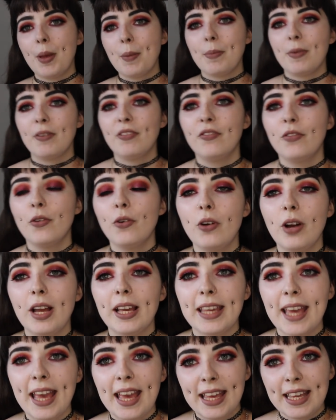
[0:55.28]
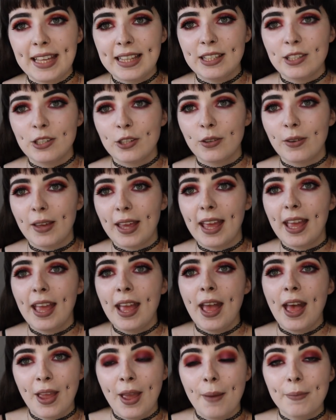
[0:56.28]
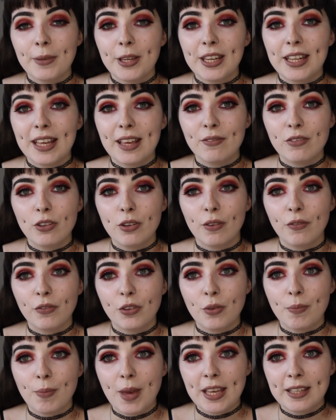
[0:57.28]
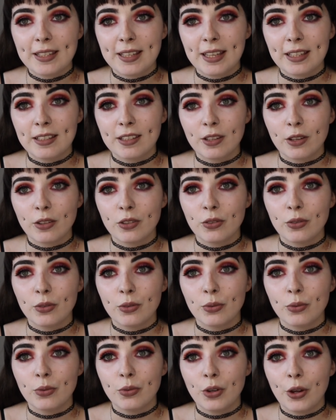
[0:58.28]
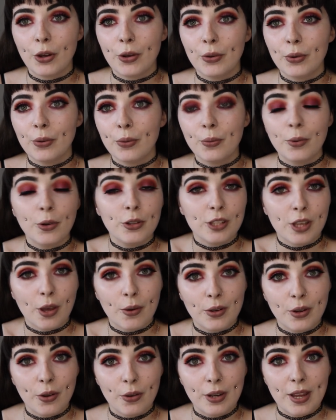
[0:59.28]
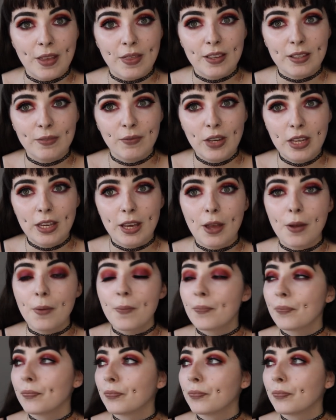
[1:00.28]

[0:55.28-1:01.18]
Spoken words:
Before I get into it, I'm gonna give you a few basics so you know what's going on in this video.